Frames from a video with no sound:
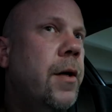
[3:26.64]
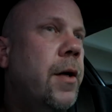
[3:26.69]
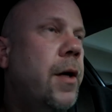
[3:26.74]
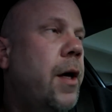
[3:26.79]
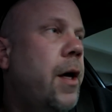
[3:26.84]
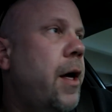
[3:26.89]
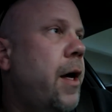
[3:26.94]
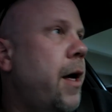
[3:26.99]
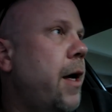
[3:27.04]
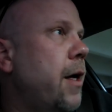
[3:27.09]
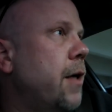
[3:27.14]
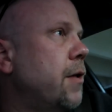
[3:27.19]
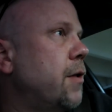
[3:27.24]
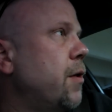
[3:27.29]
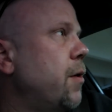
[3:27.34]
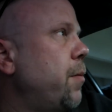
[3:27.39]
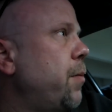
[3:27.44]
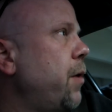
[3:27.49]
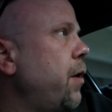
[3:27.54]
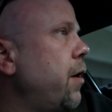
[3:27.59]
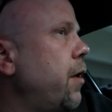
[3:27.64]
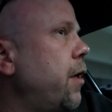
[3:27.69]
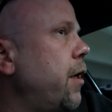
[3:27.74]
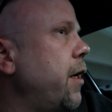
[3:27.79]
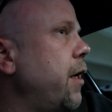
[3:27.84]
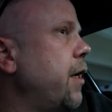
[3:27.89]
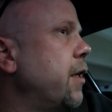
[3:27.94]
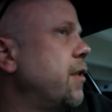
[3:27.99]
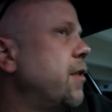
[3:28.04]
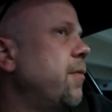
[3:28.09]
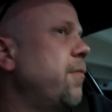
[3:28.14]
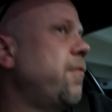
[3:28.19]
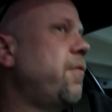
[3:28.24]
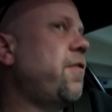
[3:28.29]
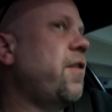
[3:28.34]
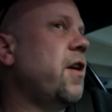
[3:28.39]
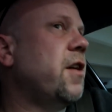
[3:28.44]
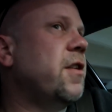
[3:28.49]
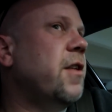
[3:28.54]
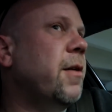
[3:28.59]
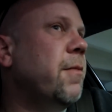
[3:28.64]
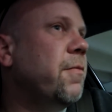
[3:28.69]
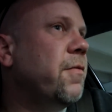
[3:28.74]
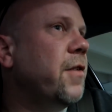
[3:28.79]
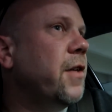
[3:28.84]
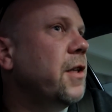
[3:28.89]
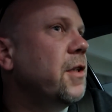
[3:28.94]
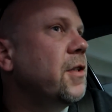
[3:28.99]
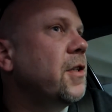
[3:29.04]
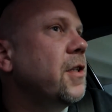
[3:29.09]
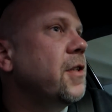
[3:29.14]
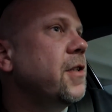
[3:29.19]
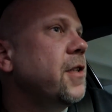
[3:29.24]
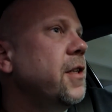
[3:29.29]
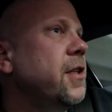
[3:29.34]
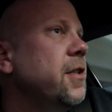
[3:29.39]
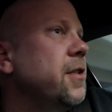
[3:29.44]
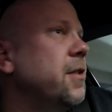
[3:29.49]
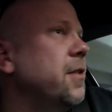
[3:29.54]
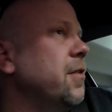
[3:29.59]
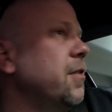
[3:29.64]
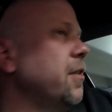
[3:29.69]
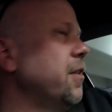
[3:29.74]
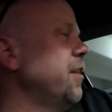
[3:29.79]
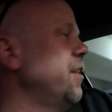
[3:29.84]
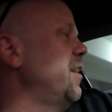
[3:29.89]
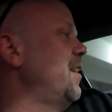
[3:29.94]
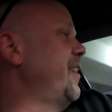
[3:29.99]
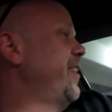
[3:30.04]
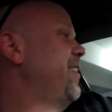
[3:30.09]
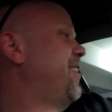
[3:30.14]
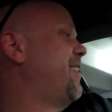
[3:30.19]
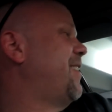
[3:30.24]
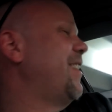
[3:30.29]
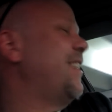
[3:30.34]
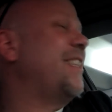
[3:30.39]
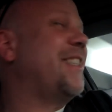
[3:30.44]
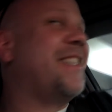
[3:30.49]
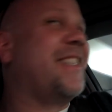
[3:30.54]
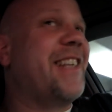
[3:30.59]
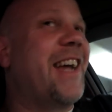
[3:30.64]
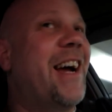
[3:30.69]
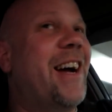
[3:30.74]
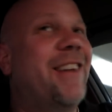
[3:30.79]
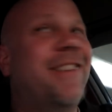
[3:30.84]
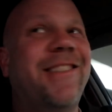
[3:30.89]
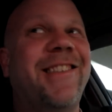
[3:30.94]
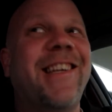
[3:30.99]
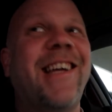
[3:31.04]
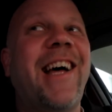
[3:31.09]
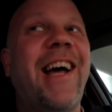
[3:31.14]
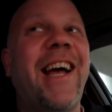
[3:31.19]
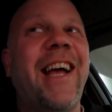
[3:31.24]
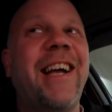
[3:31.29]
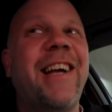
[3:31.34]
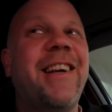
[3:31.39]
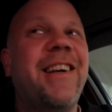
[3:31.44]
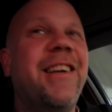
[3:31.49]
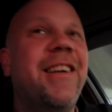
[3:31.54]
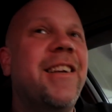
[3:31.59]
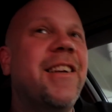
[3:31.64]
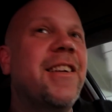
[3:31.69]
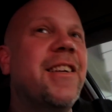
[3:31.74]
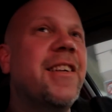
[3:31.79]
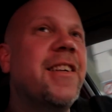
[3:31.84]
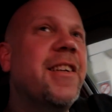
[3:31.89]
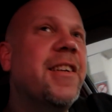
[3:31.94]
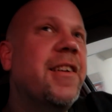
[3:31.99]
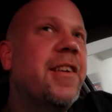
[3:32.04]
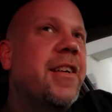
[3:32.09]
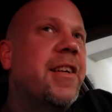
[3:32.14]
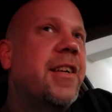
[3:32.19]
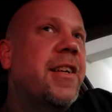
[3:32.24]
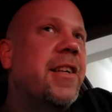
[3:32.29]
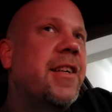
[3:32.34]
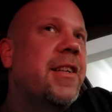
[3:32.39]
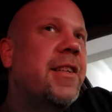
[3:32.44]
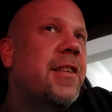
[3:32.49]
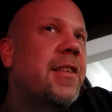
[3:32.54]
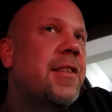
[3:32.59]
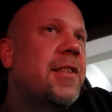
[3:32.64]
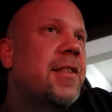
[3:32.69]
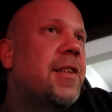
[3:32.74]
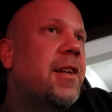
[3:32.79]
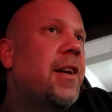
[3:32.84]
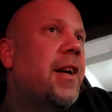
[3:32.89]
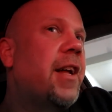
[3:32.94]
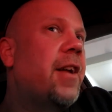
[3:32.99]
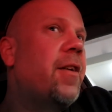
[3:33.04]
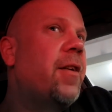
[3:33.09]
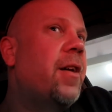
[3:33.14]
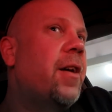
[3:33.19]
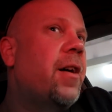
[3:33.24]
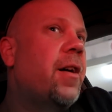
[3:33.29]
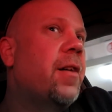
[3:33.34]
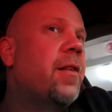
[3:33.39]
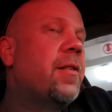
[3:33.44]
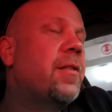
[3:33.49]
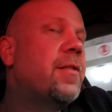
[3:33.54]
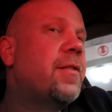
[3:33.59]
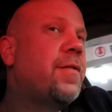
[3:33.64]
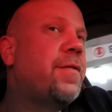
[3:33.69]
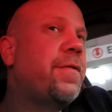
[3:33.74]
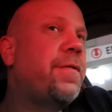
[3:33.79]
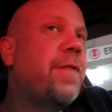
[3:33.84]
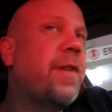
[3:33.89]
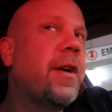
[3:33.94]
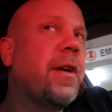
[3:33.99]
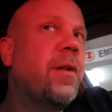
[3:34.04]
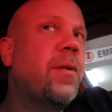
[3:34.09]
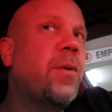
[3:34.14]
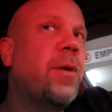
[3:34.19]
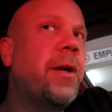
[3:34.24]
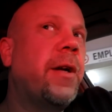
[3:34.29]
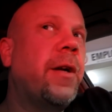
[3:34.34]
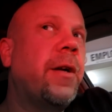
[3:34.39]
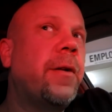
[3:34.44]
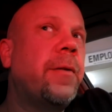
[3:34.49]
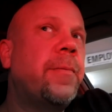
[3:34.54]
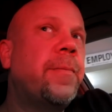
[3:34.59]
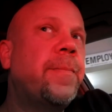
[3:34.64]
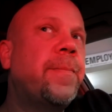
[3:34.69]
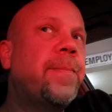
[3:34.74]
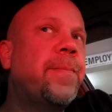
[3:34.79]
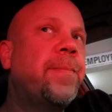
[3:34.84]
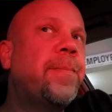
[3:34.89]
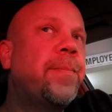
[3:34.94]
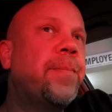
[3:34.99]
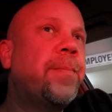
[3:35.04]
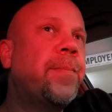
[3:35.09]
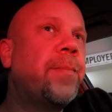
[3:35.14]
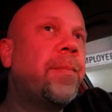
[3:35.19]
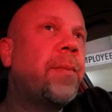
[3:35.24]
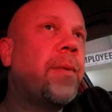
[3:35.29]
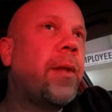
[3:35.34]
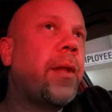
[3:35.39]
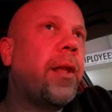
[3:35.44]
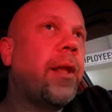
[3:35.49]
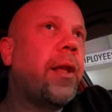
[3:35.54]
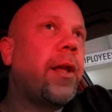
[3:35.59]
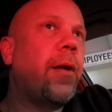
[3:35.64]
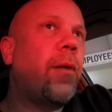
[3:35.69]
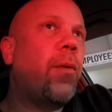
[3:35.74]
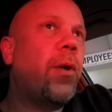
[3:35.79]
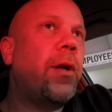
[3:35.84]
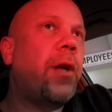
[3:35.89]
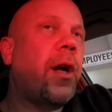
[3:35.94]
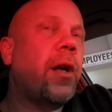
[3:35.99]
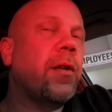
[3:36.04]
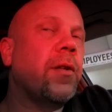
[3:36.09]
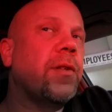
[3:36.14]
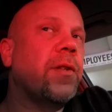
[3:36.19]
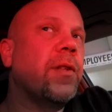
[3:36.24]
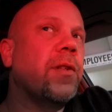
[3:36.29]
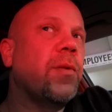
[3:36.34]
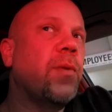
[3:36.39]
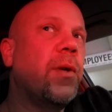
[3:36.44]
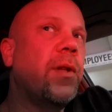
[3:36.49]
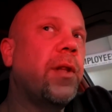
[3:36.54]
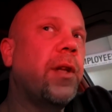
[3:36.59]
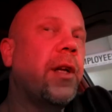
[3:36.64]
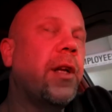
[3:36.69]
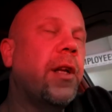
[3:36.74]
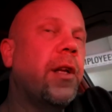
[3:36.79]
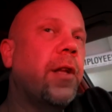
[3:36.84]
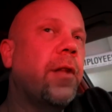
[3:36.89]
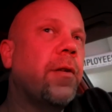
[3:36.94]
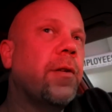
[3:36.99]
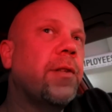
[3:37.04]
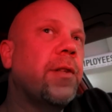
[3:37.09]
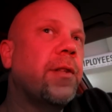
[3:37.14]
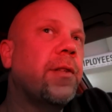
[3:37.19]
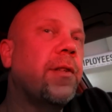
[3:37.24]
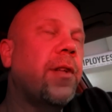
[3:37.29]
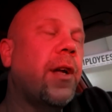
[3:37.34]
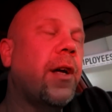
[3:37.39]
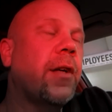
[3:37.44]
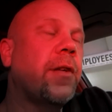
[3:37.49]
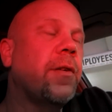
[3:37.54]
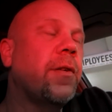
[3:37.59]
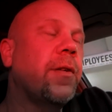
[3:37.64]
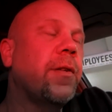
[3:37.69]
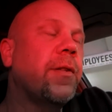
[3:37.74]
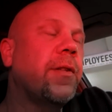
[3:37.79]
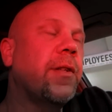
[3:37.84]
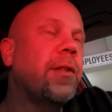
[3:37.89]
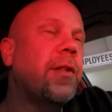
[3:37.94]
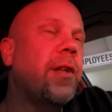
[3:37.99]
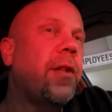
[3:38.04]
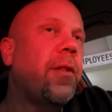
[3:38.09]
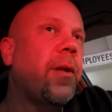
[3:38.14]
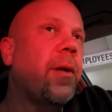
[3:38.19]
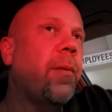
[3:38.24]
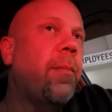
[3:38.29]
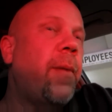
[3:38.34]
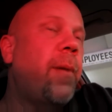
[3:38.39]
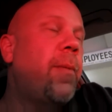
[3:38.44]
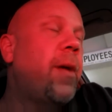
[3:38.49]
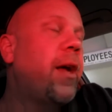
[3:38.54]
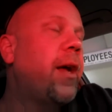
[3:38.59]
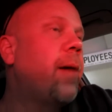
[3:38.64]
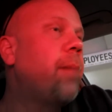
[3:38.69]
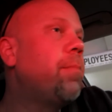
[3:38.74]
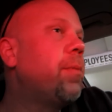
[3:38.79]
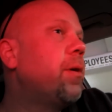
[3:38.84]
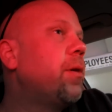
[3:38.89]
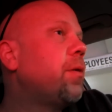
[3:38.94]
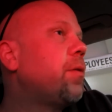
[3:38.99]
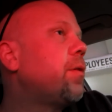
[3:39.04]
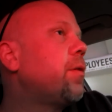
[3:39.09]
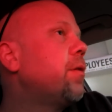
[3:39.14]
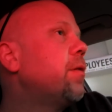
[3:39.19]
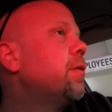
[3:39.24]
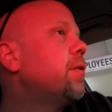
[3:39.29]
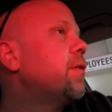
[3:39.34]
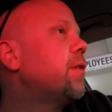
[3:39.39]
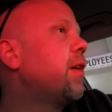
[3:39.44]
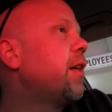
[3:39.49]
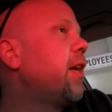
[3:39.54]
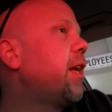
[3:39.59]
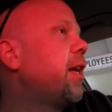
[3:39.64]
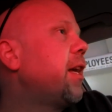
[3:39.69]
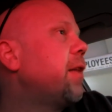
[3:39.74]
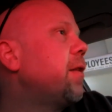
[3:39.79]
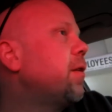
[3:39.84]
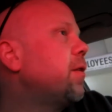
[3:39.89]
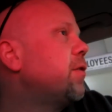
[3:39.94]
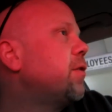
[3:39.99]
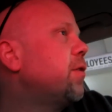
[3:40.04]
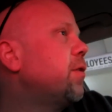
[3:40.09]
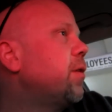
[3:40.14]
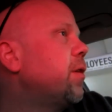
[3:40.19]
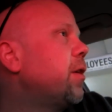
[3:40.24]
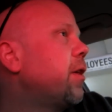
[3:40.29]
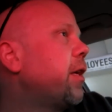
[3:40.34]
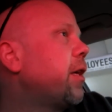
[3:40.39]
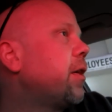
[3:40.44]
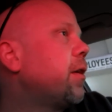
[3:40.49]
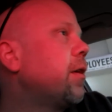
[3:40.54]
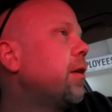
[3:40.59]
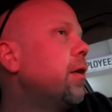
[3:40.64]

Yeah, so apparently I got some fucked up French disease. That's what it sounds like. So I don't know, it's fucking weird. Yeah, one doctor says one thing and another says another thing. Maybe I got both. So I'm gonna get those two to like